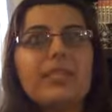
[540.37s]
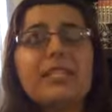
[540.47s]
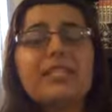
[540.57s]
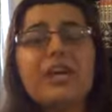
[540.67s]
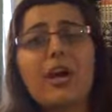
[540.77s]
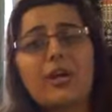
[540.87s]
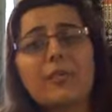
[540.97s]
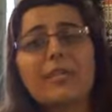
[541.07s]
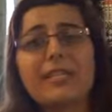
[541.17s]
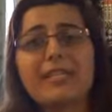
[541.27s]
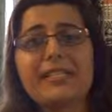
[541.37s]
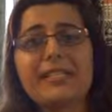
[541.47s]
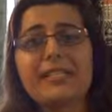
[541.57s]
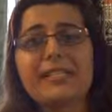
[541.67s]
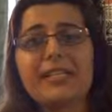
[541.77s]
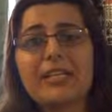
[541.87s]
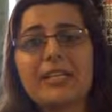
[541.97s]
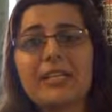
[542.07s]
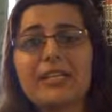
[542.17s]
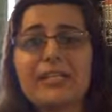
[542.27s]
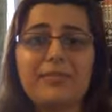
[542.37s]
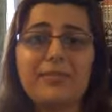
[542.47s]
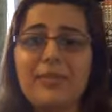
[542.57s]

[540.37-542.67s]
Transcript: these art pieces, these